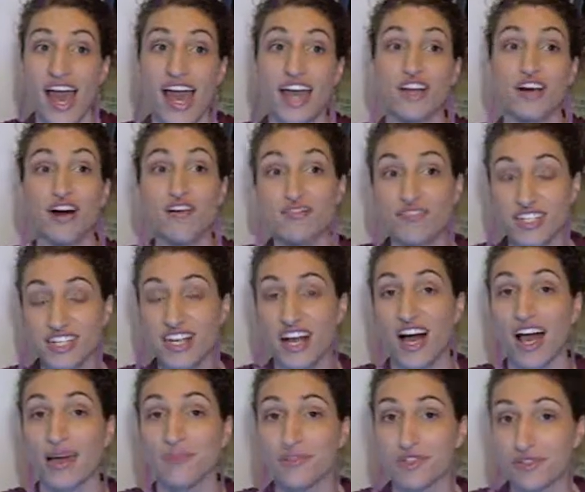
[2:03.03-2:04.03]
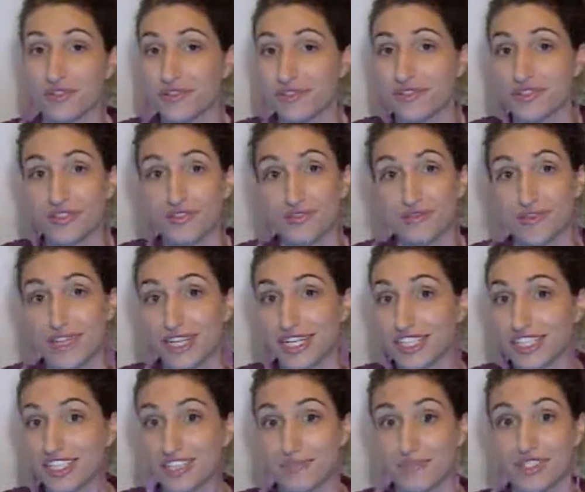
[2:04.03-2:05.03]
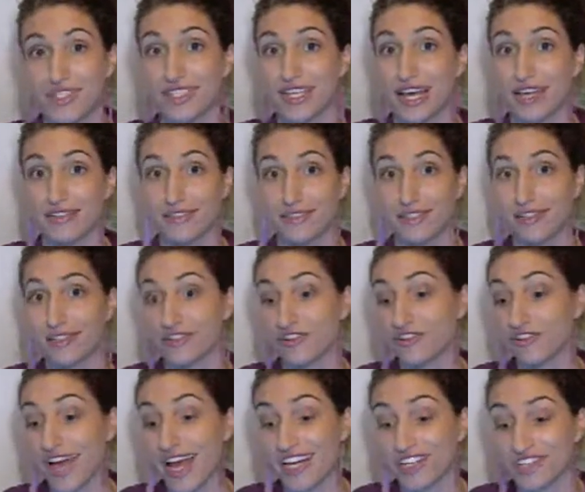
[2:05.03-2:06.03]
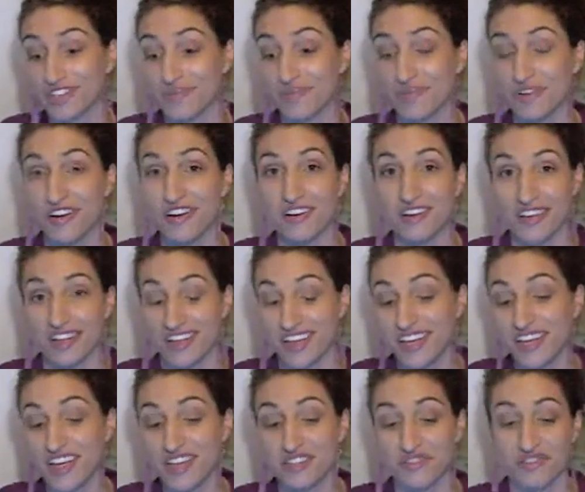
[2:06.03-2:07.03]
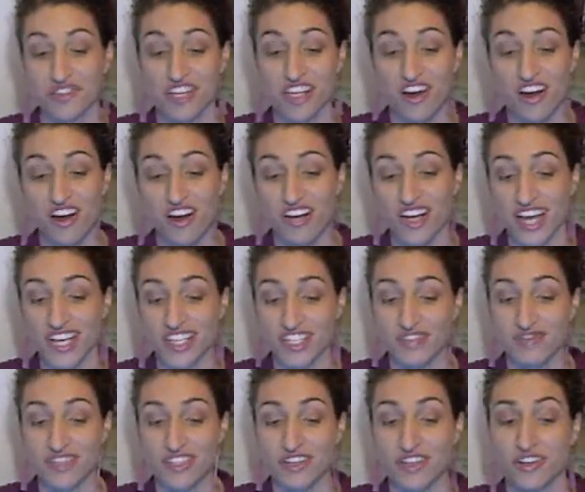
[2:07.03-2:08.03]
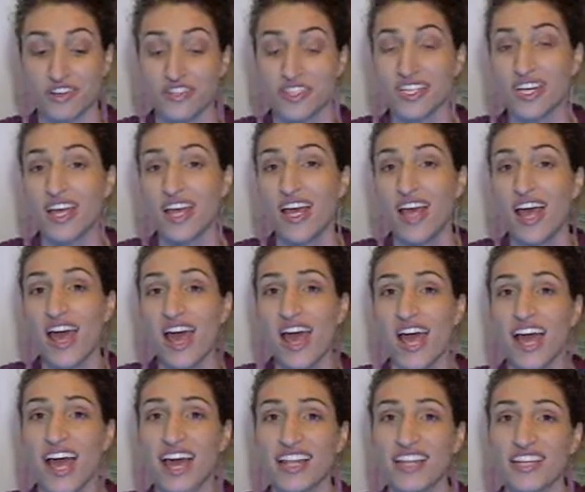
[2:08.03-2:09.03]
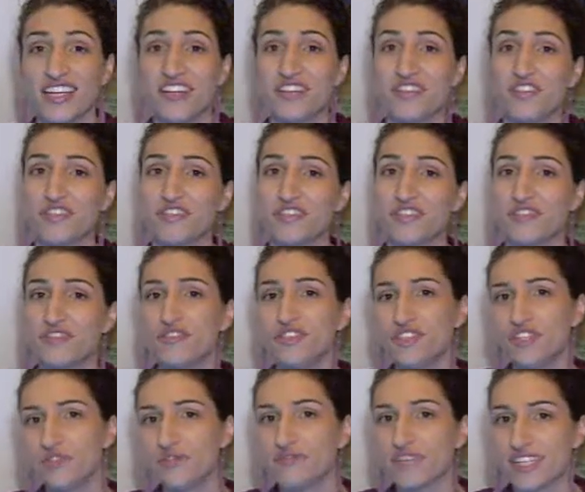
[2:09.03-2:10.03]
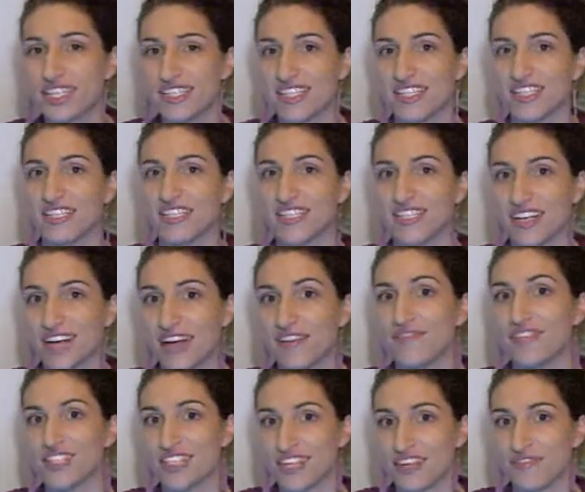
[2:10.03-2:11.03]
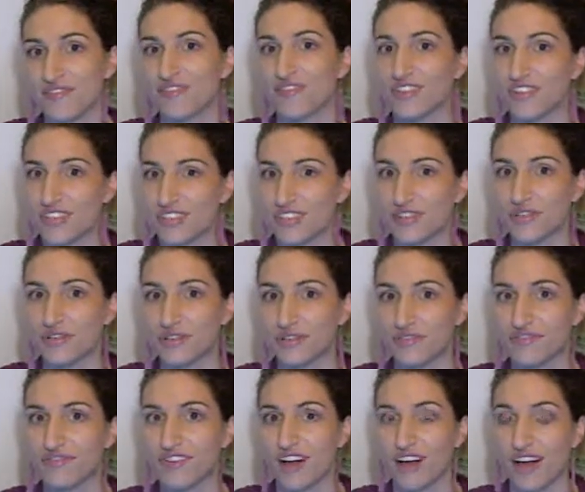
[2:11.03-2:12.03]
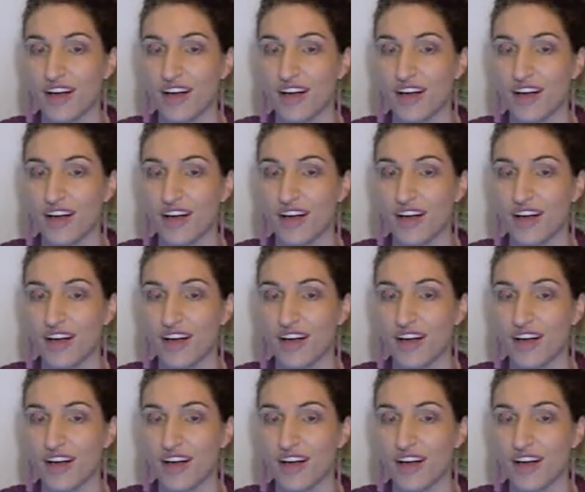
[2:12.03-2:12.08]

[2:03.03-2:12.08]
And oftentimes those relationships tend to crash and burn, and he gets really hurt as a result. And, there's two reasons that I've seen for this sort of